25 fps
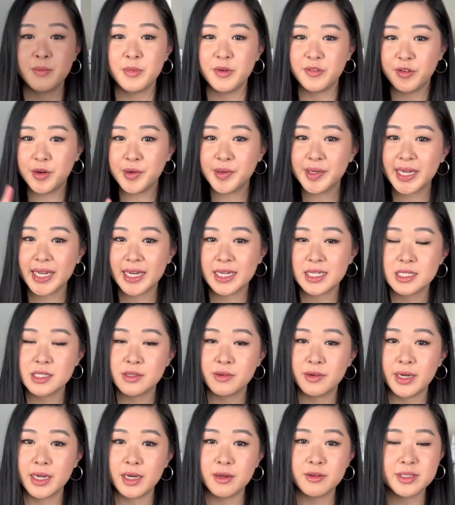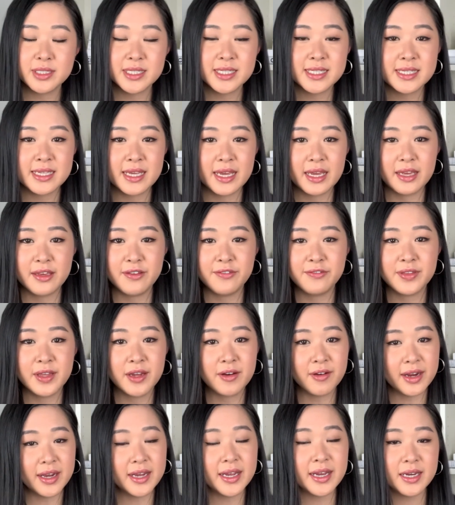Before we get into it, I would just say if
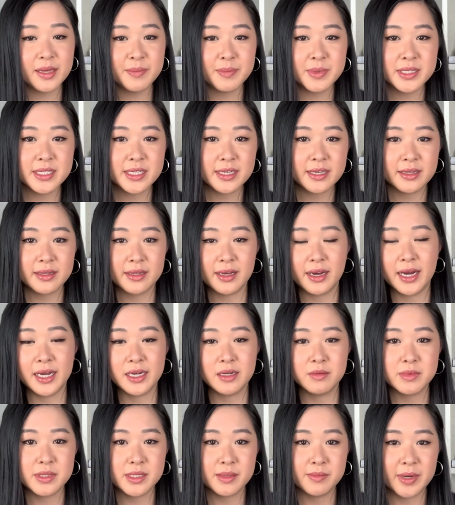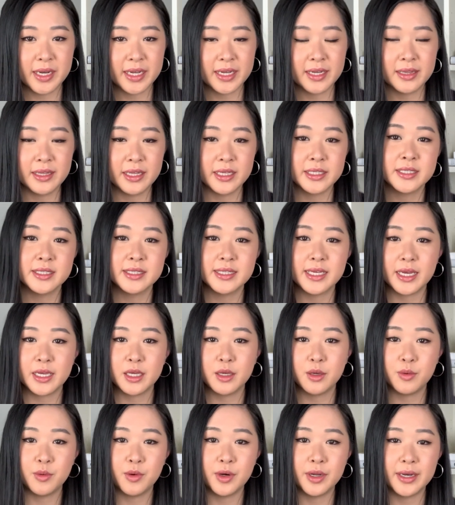there are any particular items in my collection that
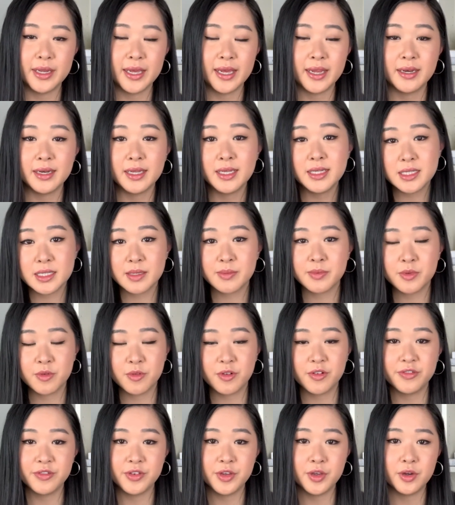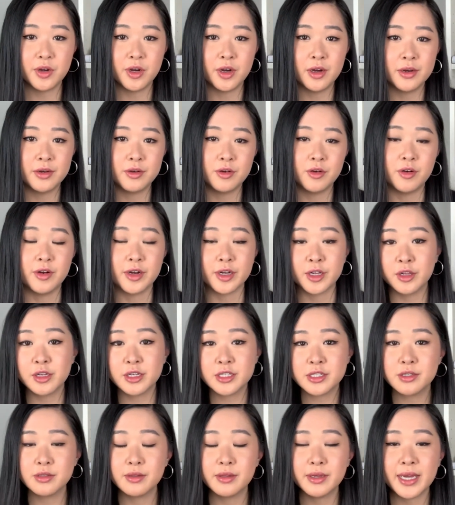you want an in-depth review on or a
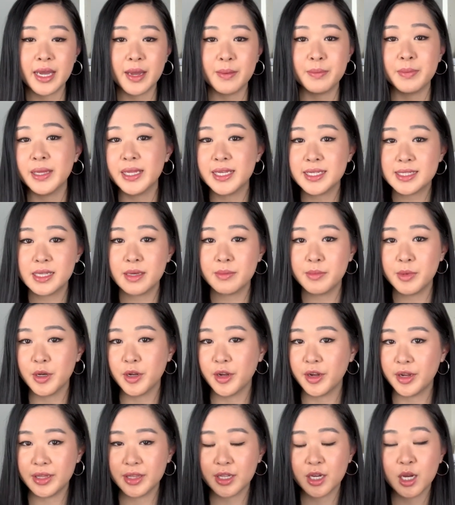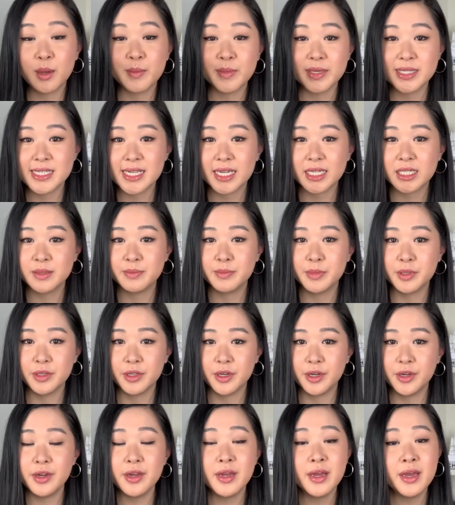closer look at, please let me know in the comment section
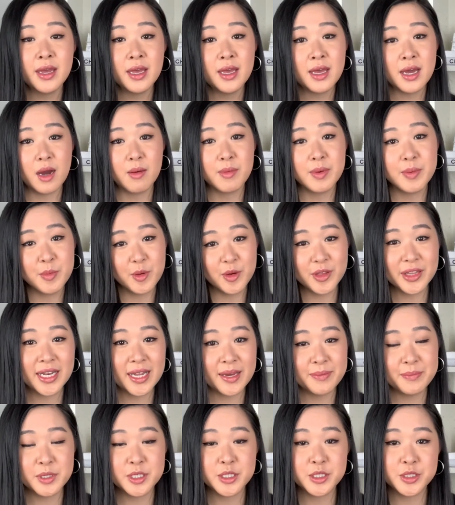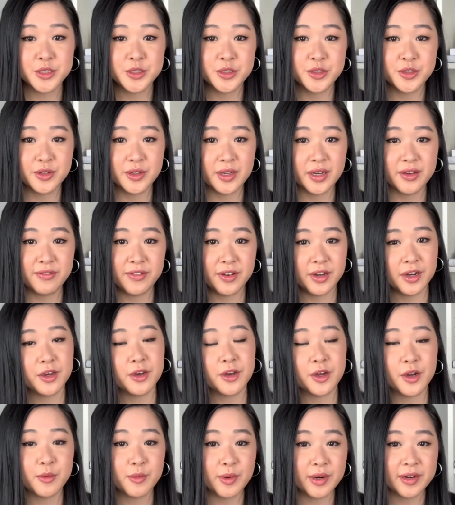below. I'll be more than happy to do a
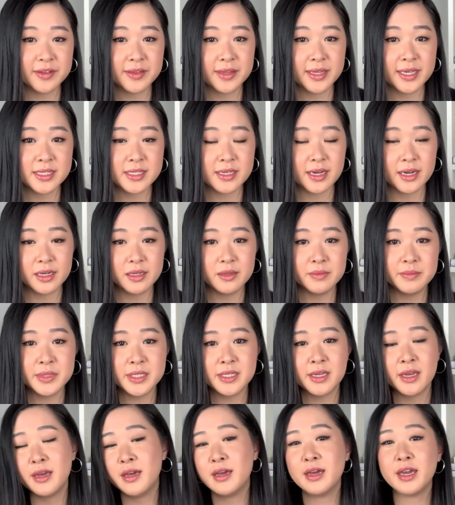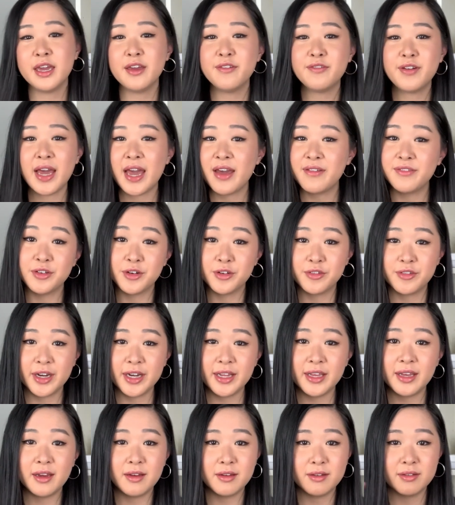video on one of these items. If I haven't
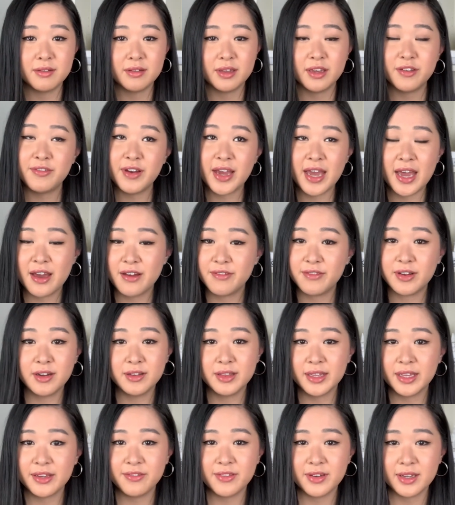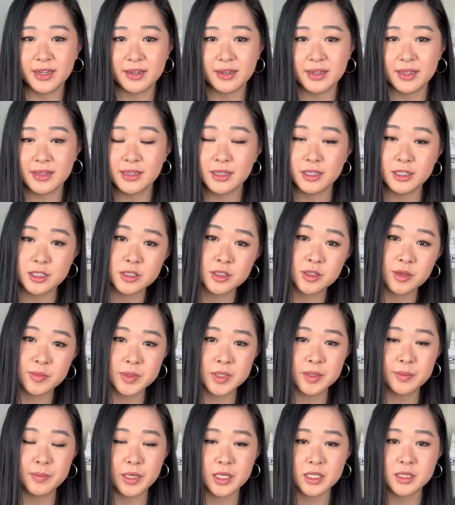already, if I have, I'll leave it in the
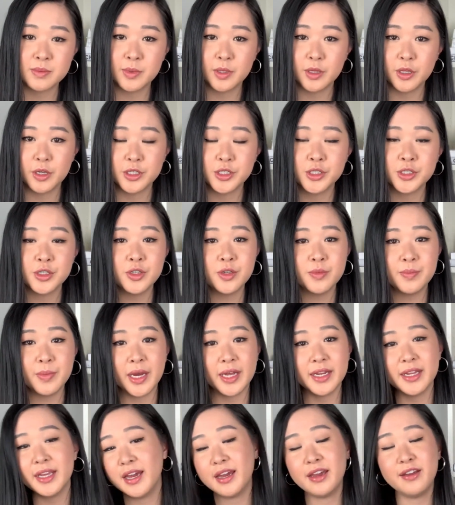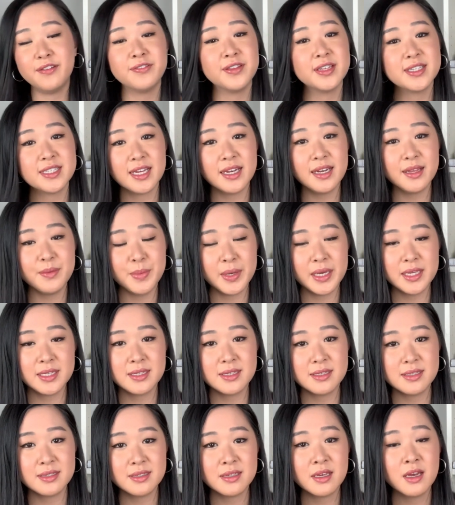description box below too. But yeah, if there's any
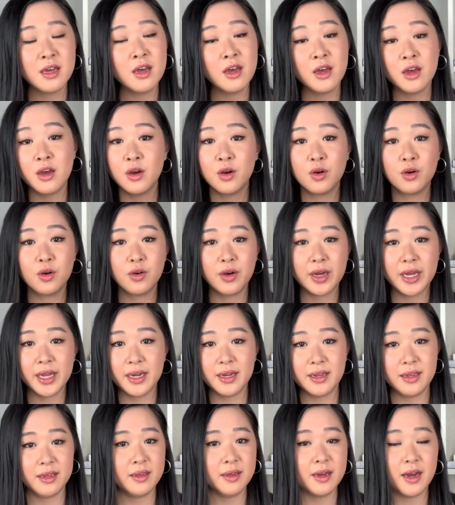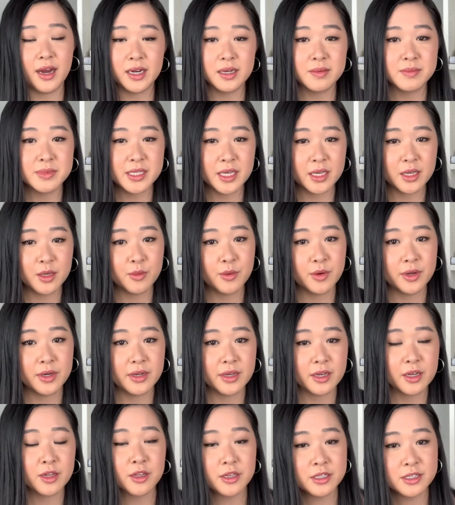pieces or any items that you want
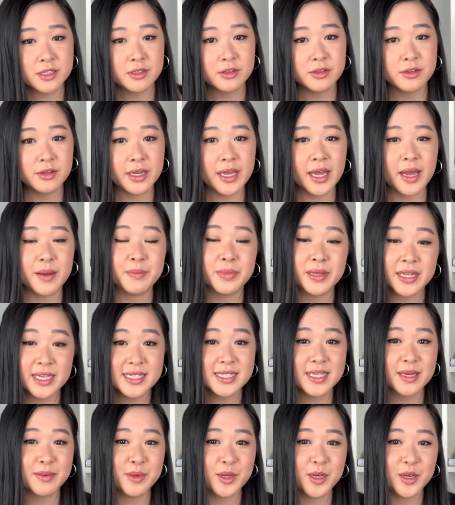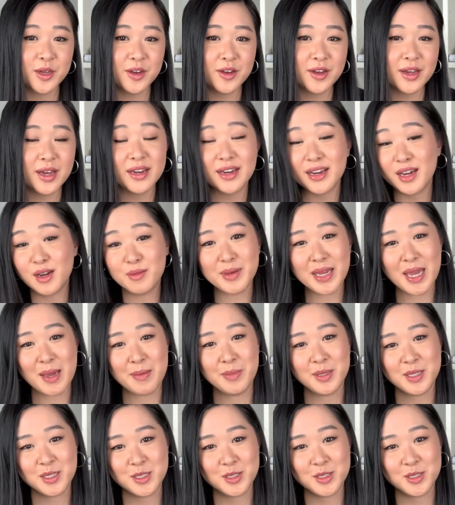a closer look at, please let me know and I'll be happy to